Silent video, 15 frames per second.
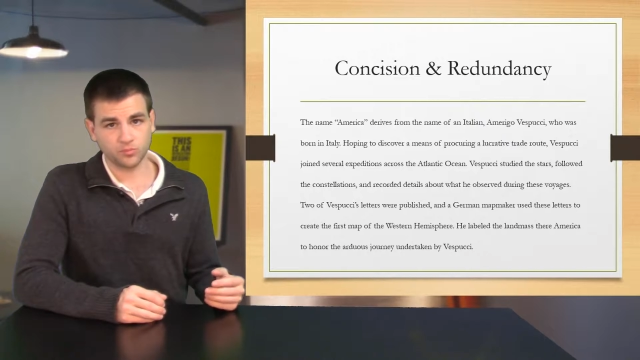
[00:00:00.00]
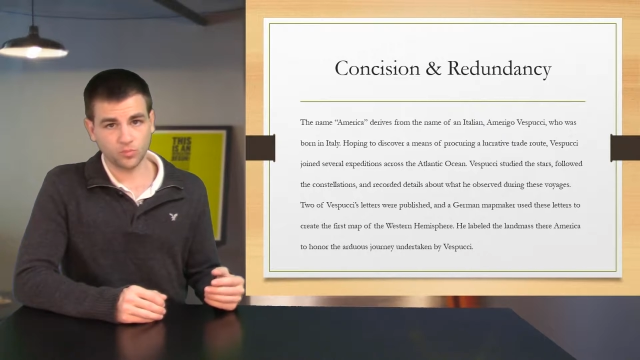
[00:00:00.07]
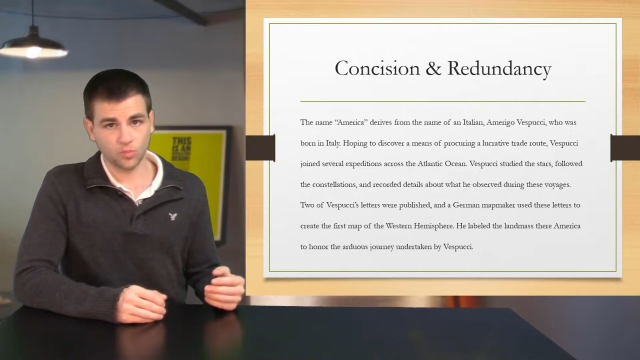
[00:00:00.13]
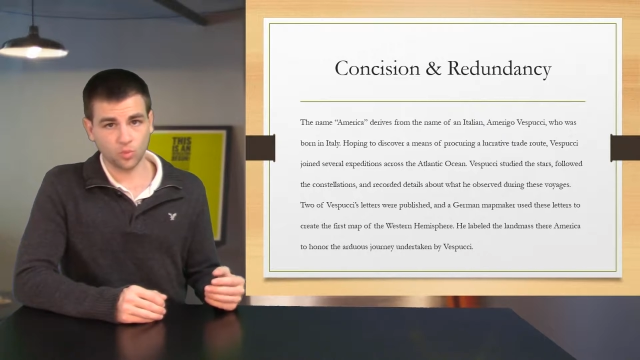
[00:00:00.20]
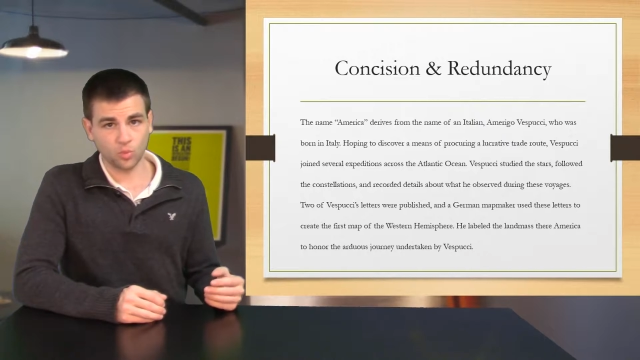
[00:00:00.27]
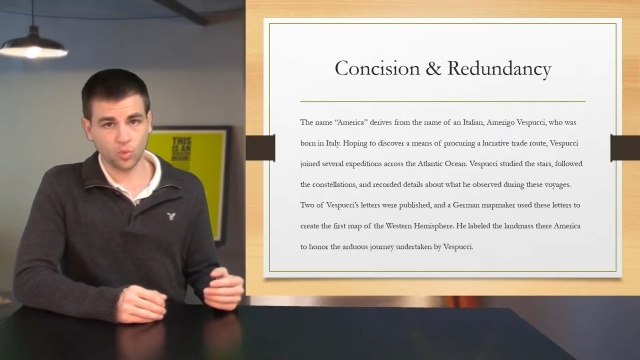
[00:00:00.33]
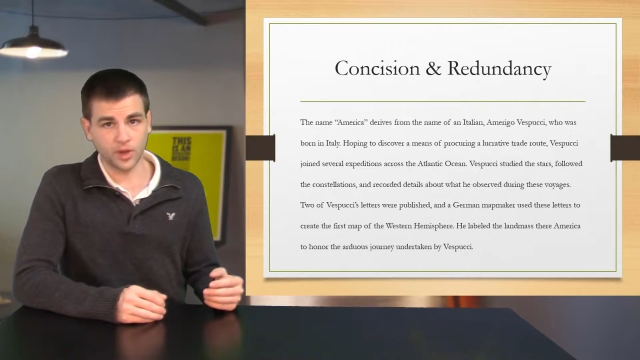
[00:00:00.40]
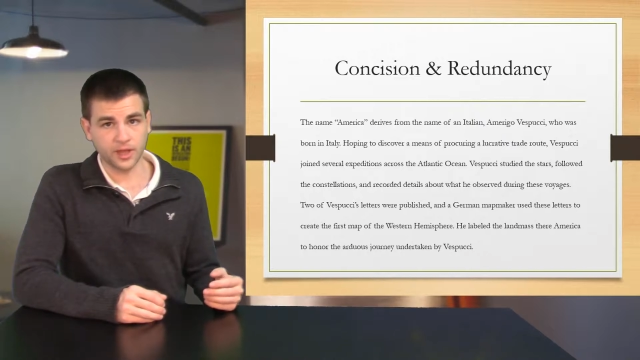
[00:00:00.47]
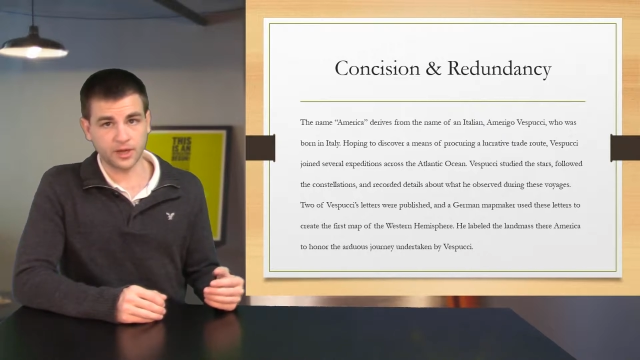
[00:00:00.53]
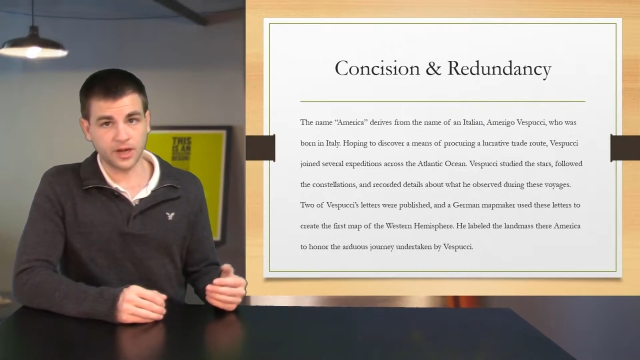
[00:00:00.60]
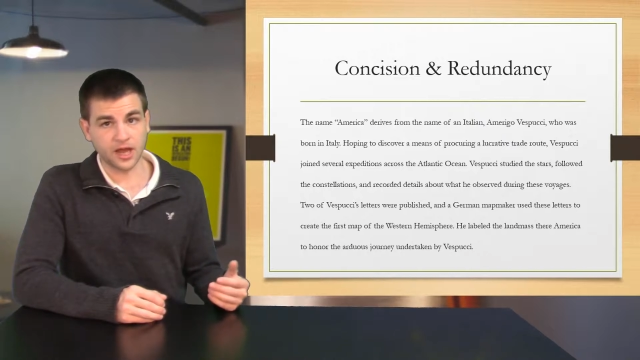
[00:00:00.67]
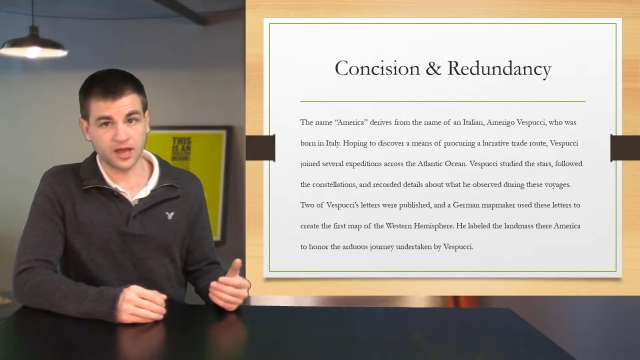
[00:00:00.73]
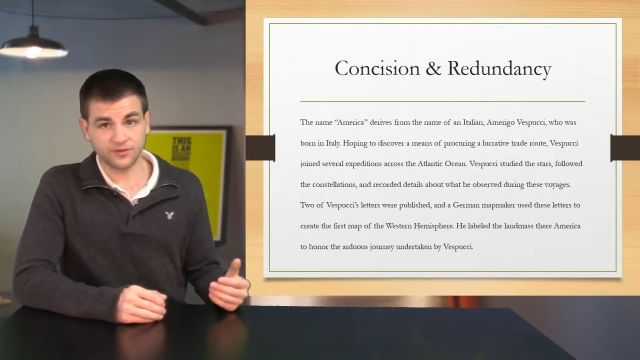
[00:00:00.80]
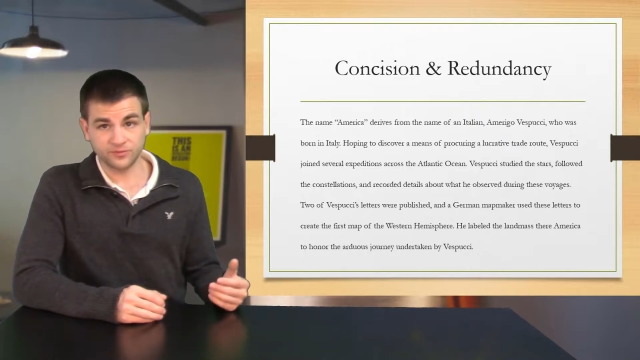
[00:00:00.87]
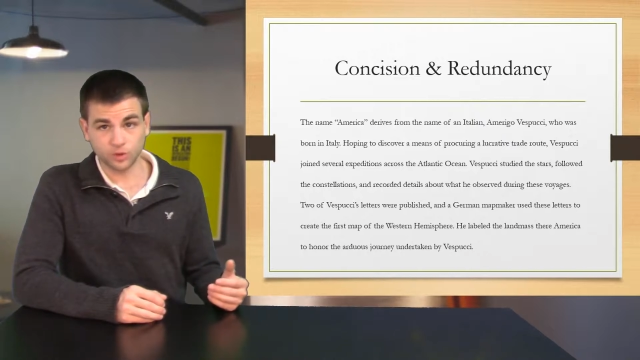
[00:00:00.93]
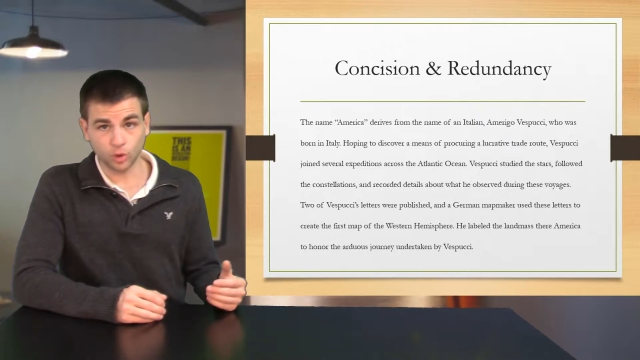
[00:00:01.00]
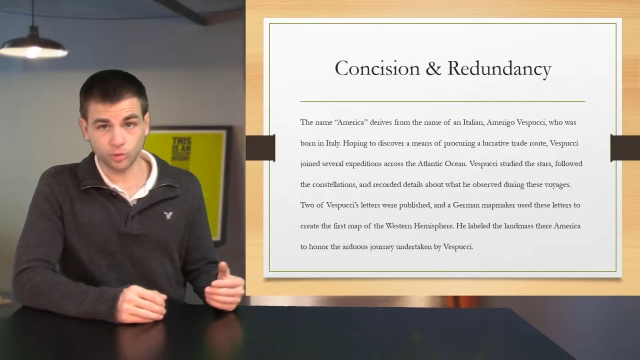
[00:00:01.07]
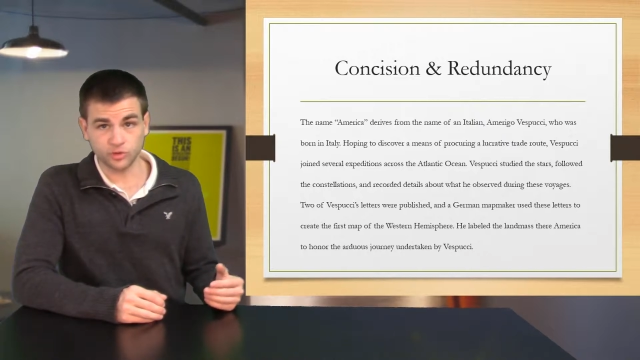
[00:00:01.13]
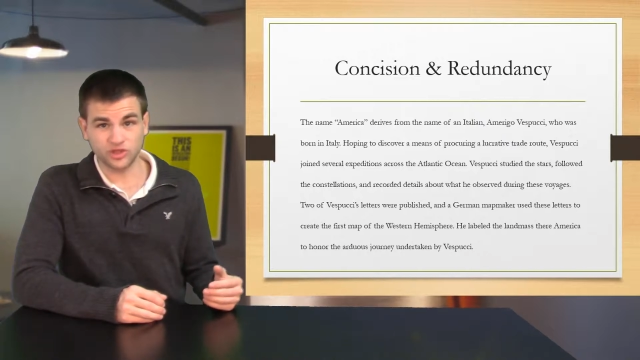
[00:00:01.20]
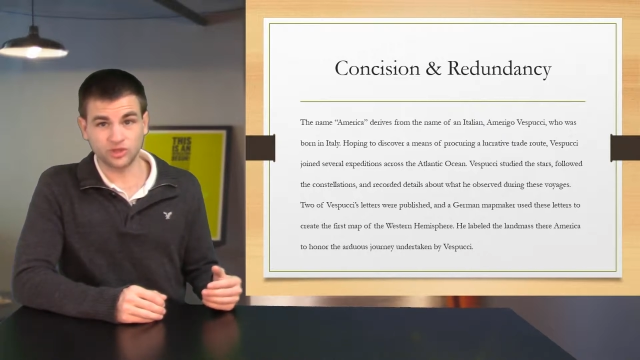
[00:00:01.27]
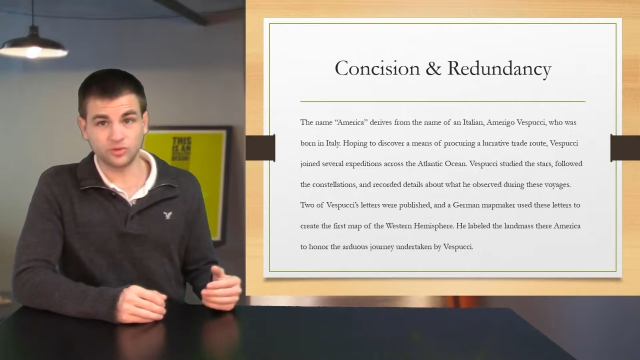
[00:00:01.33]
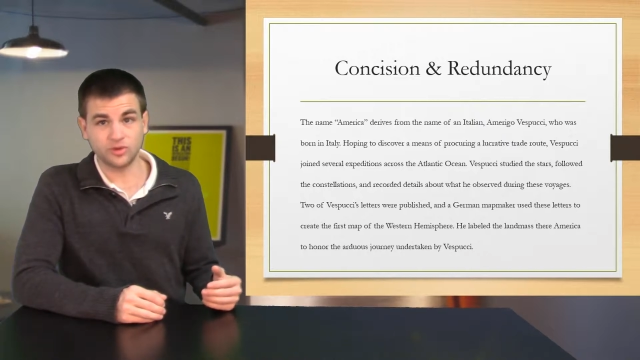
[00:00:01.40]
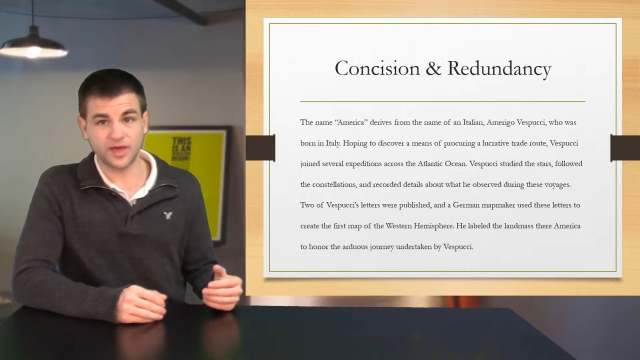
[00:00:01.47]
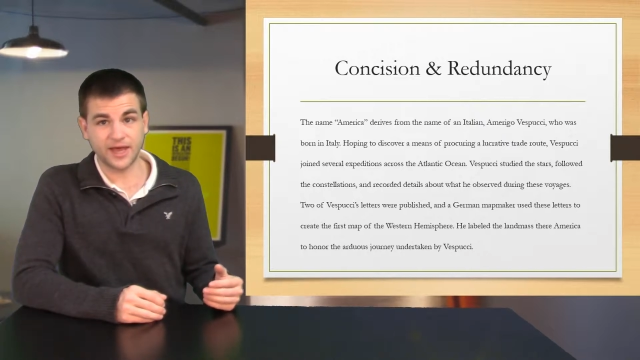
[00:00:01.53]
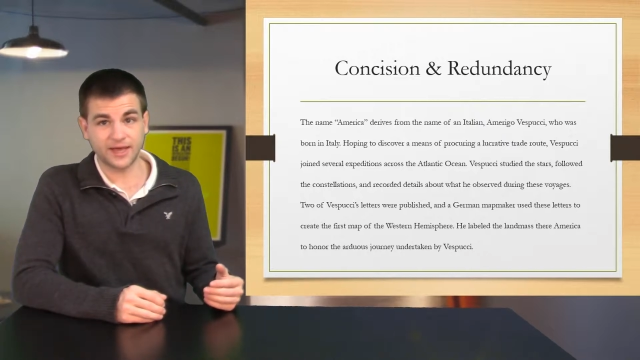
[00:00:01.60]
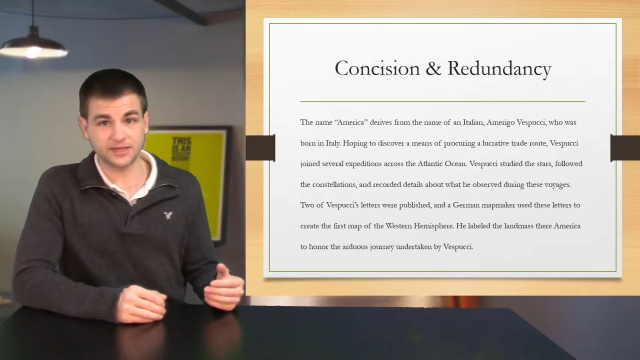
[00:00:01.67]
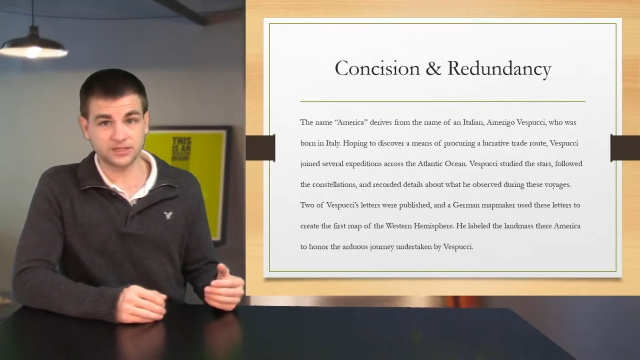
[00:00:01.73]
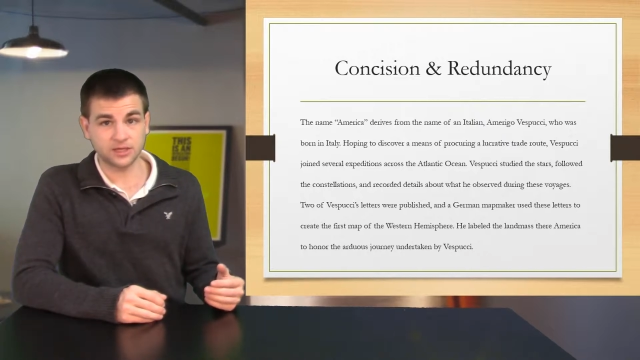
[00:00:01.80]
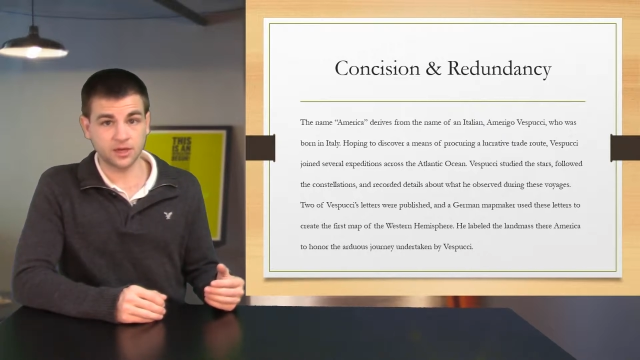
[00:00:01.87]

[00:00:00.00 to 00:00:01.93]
when I've told you that